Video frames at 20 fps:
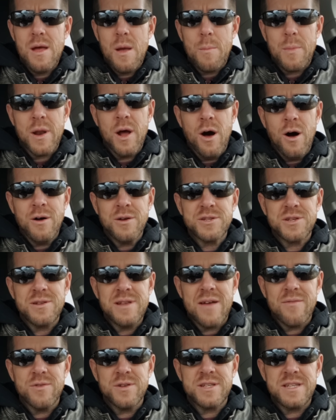But it also
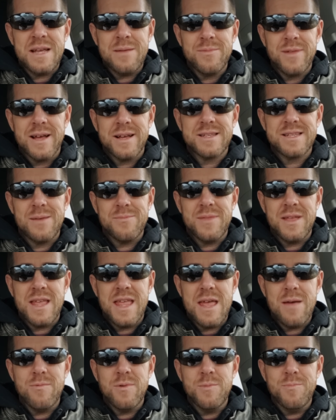never seemed like something
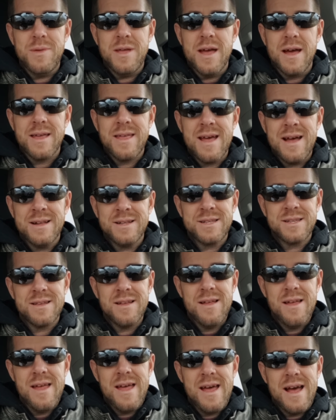he would be against,
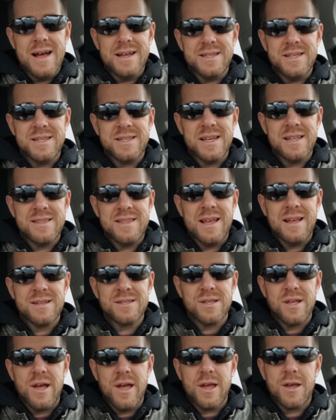as he said
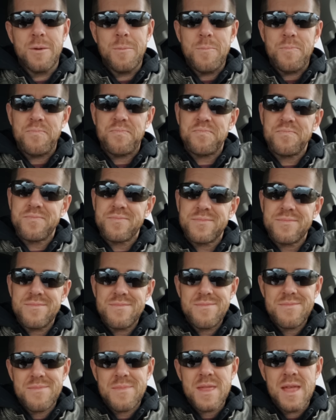things like,
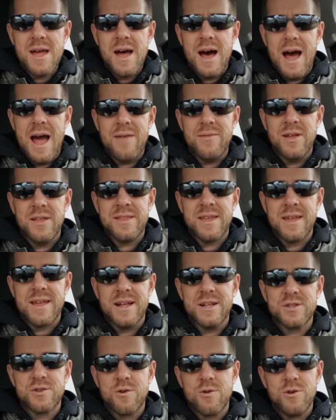I have nothing
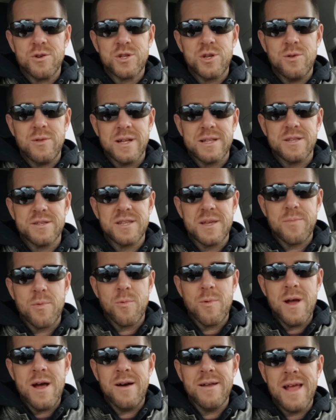against girls who like to sleep
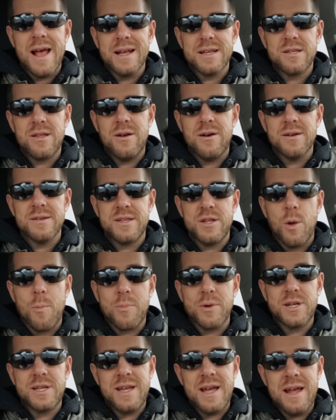around as long as they don't
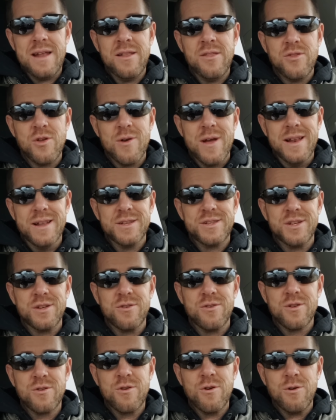pretend they're
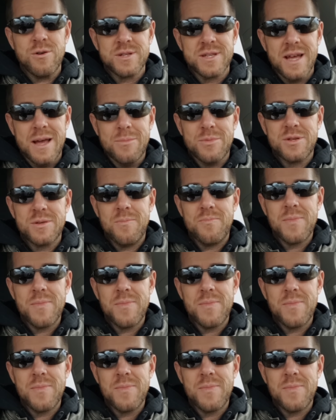innocent good girl types.